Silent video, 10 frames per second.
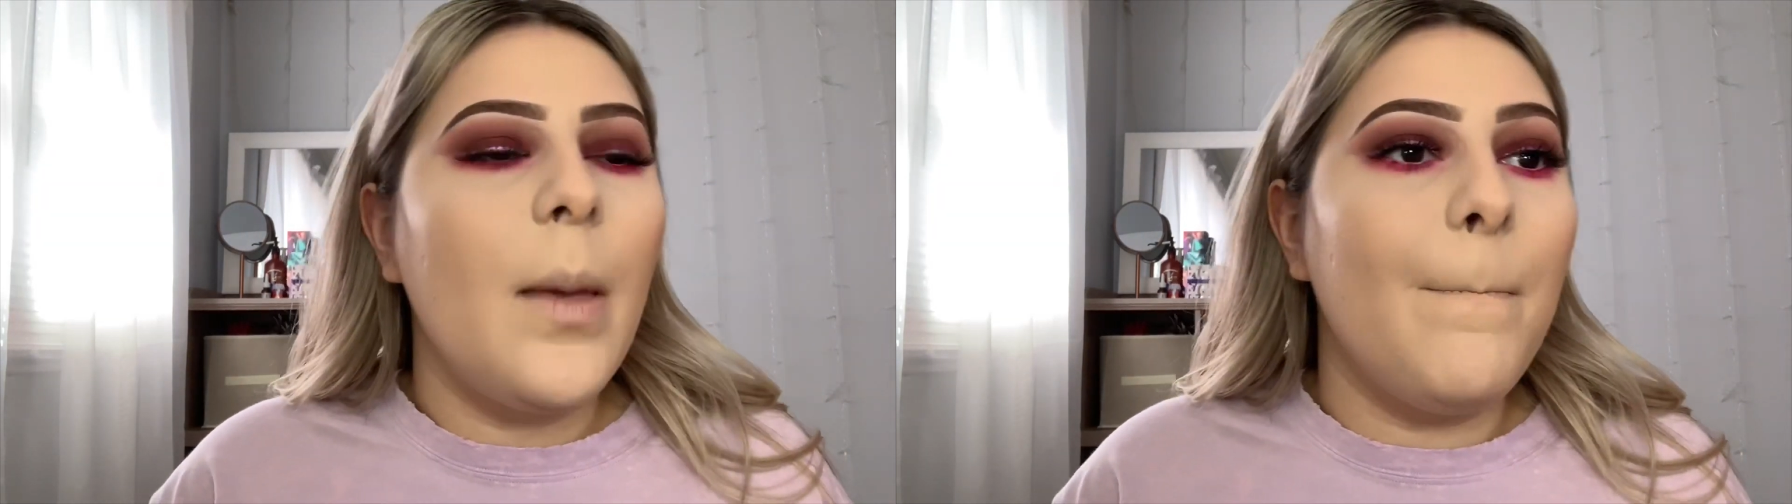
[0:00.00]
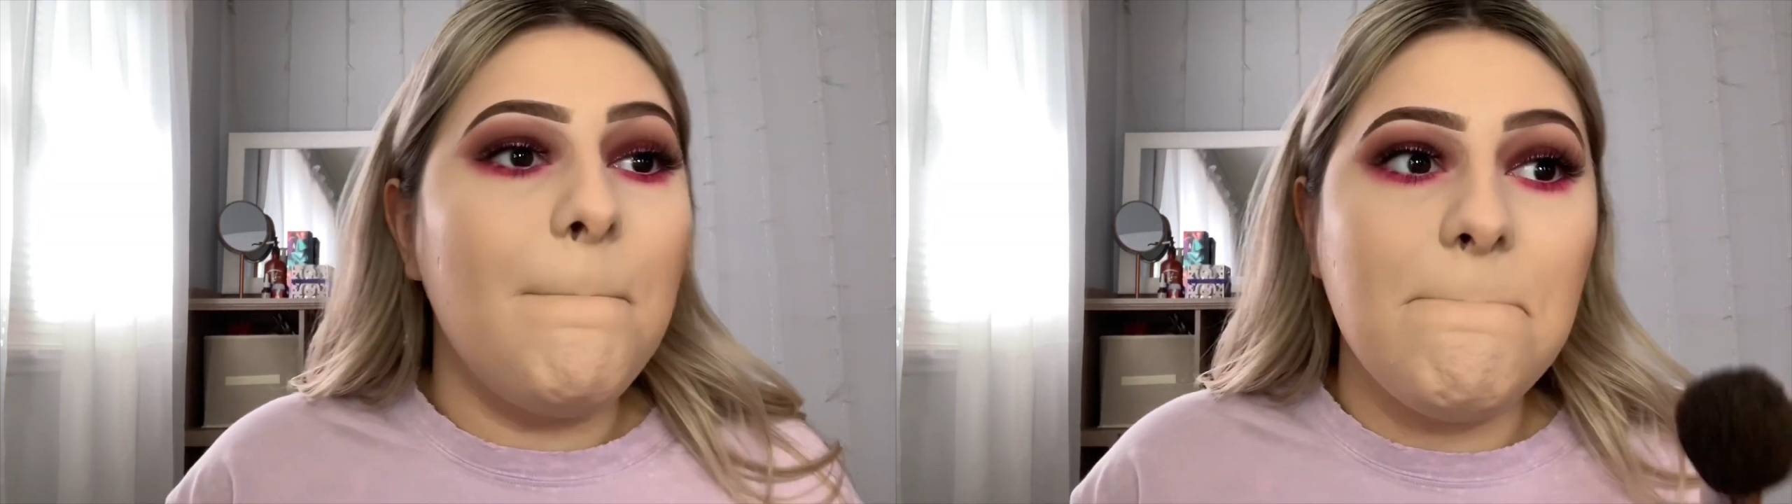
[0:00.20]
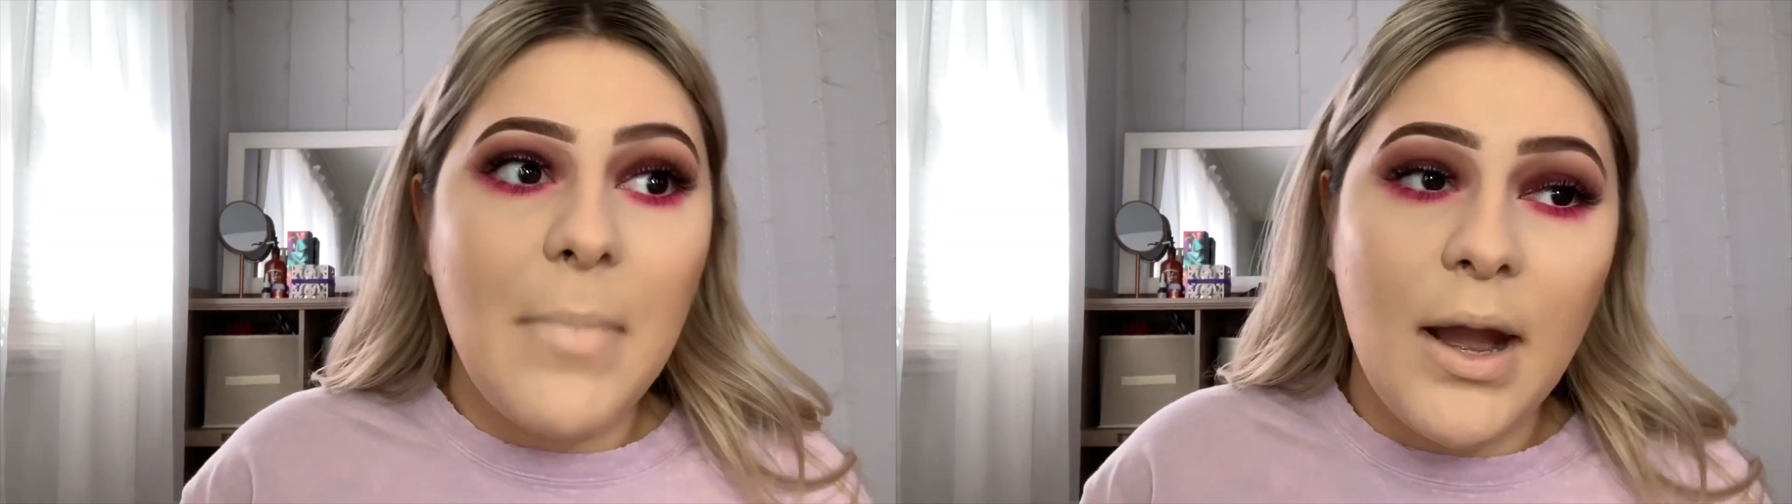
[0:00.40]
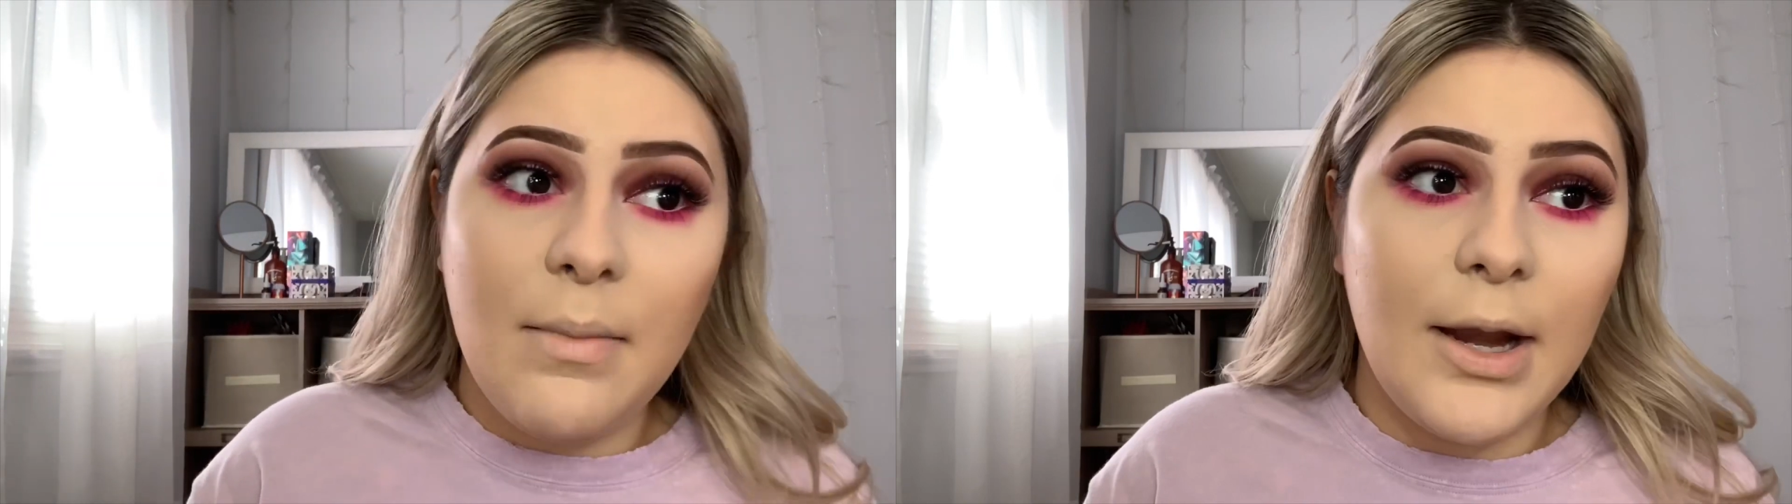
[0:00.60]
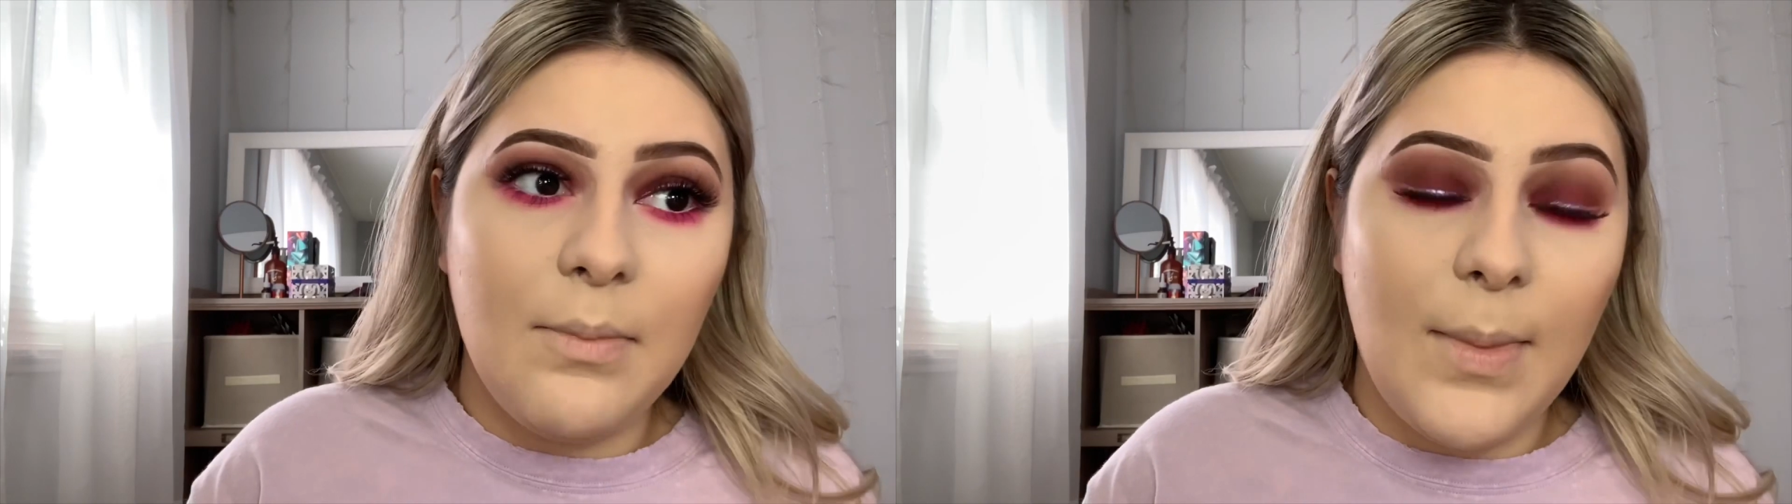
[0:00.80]

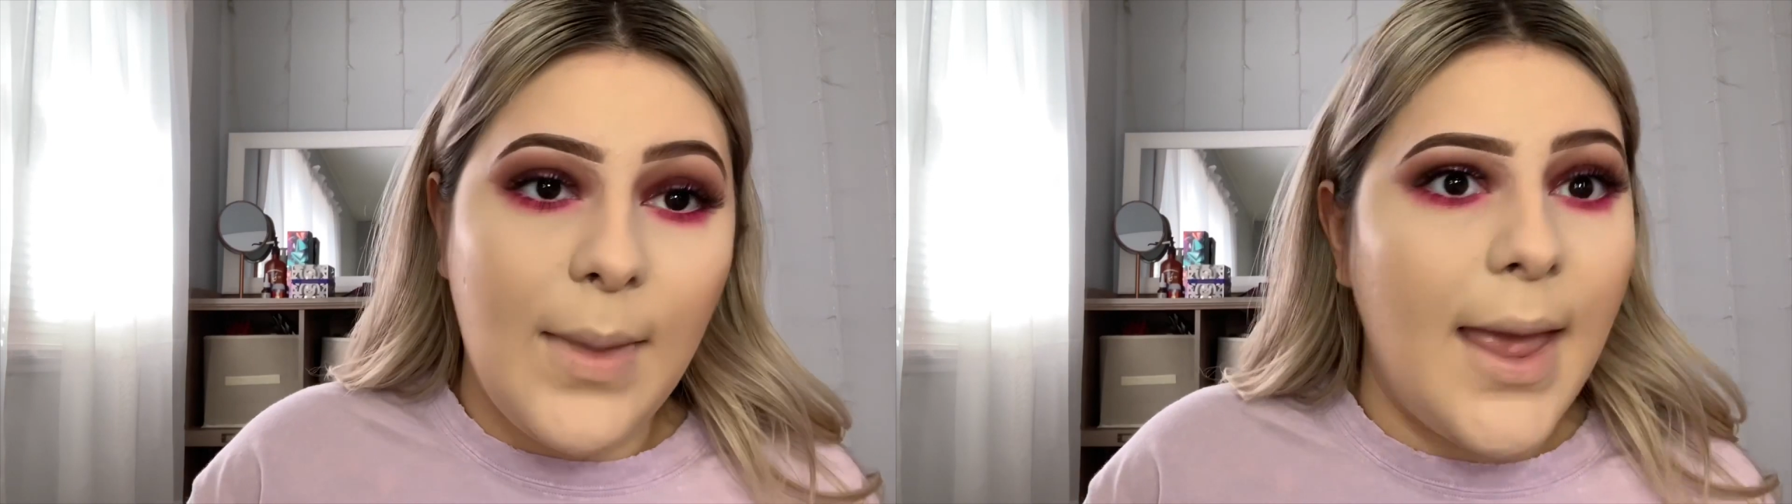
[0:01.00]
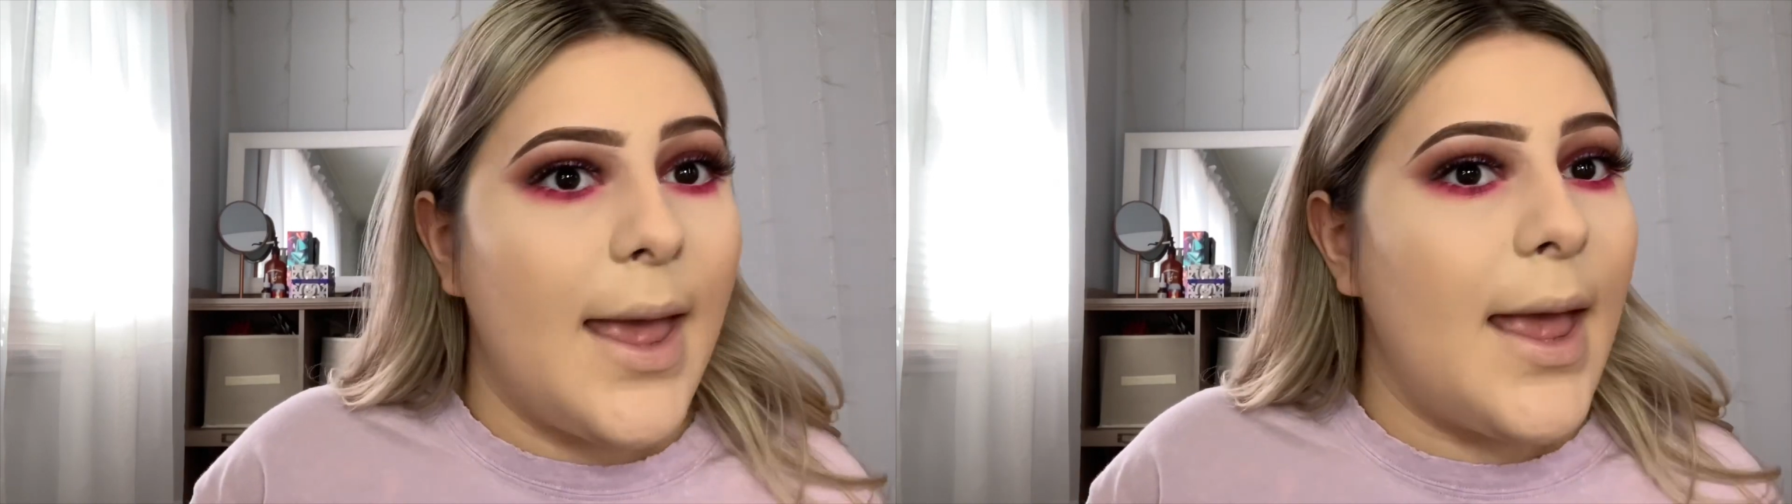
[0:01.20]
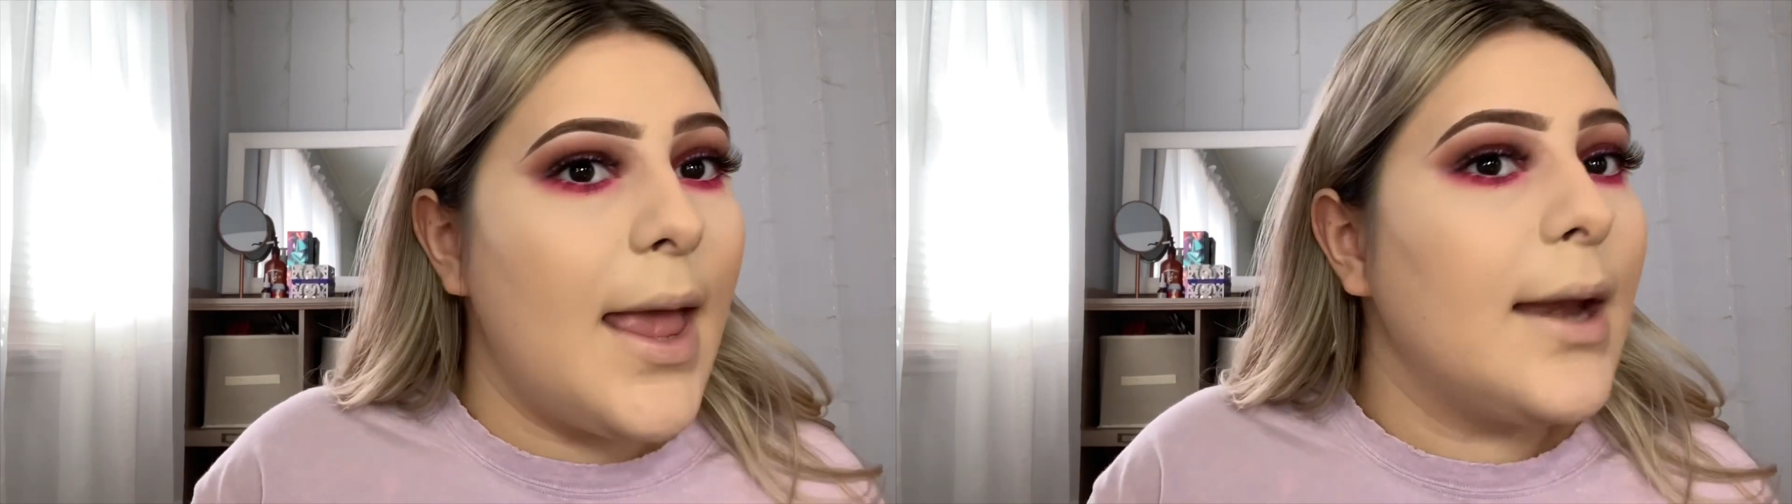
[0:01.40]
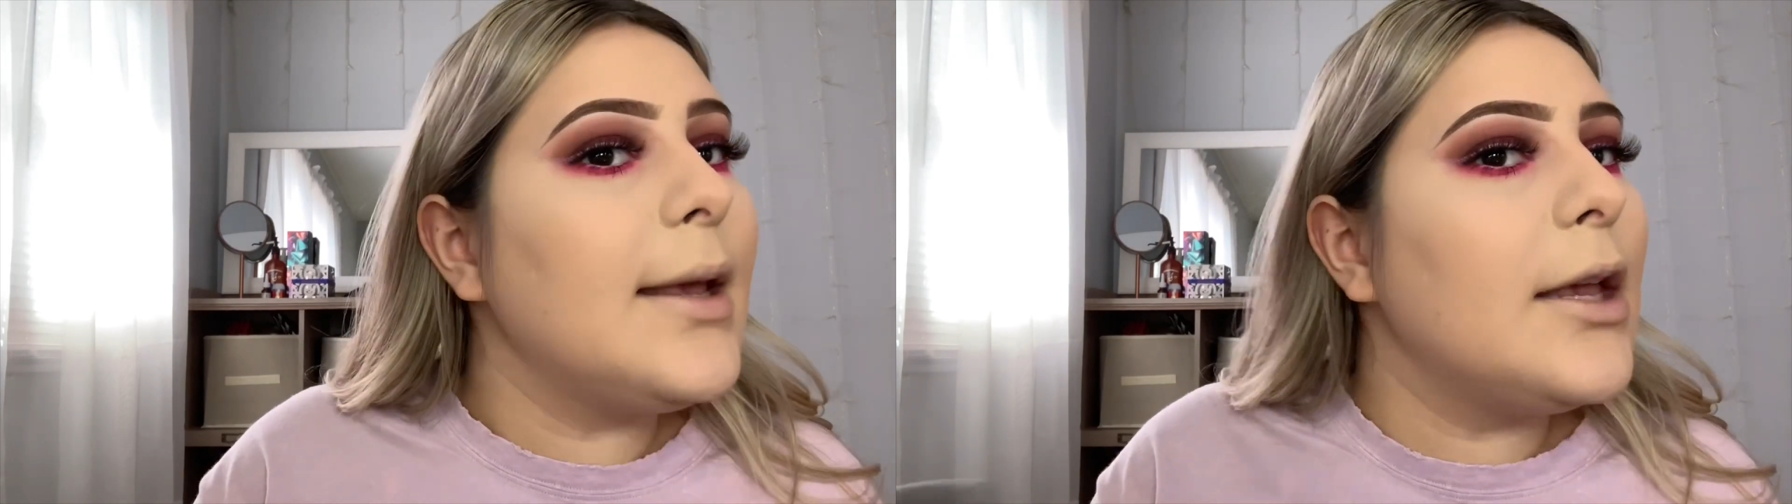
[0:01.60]
many